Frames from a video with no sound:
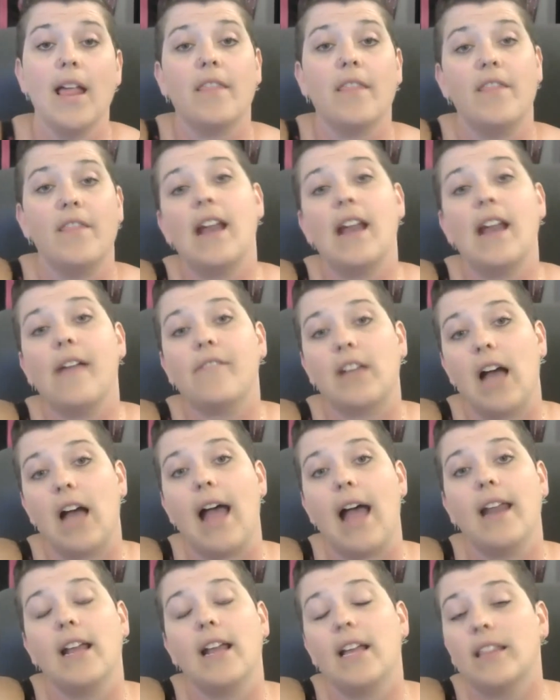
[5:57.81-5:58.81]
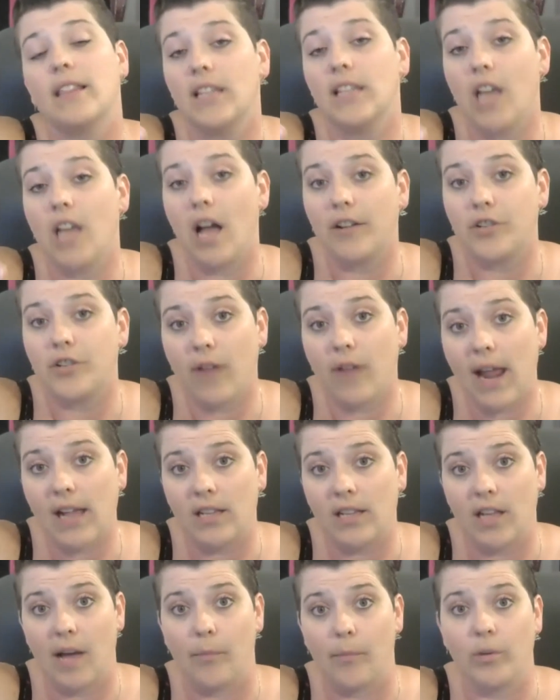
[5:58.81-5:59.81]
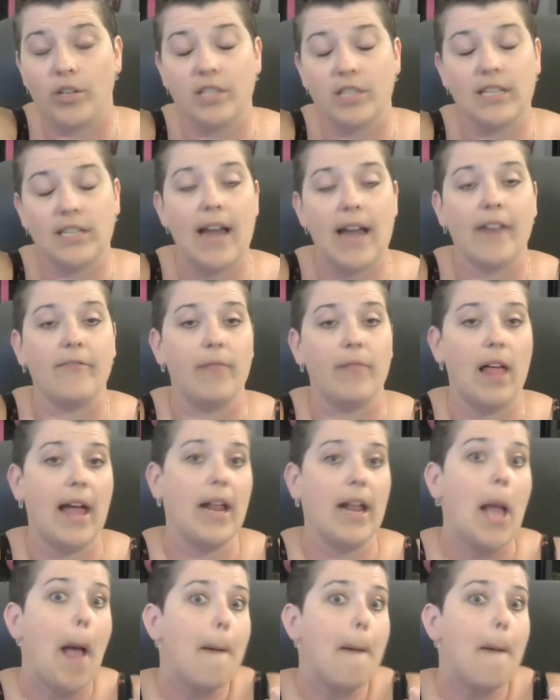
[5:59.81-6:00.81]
Then I've got the Lingerie Club, which is kind of like